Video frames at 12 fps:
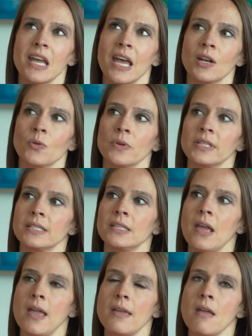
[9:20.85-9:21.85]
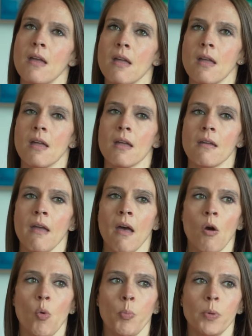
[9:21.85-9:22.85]
I don't want to say
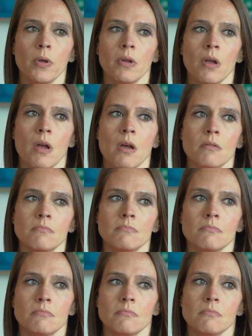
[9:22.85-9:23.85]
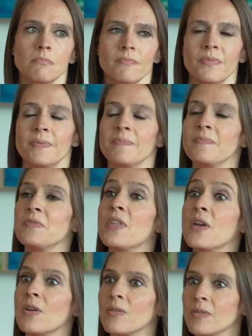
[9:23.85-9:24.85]
help um,
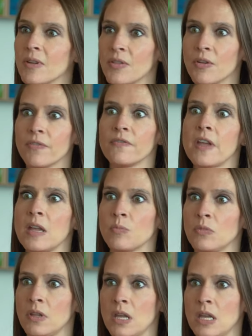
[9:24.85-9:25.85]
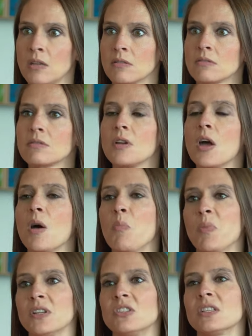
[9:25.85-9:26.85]
their other family, um,
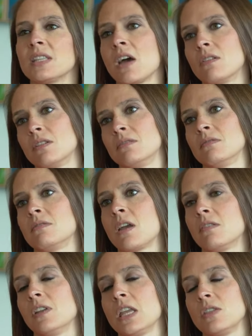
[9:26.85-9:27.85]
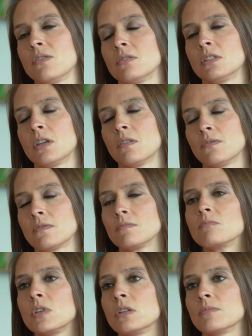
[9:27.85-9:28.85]
but just how to navigate those tough
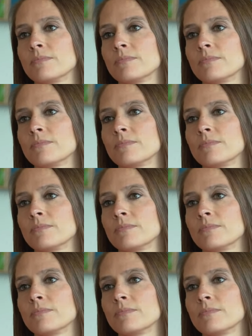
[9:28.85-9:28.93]
you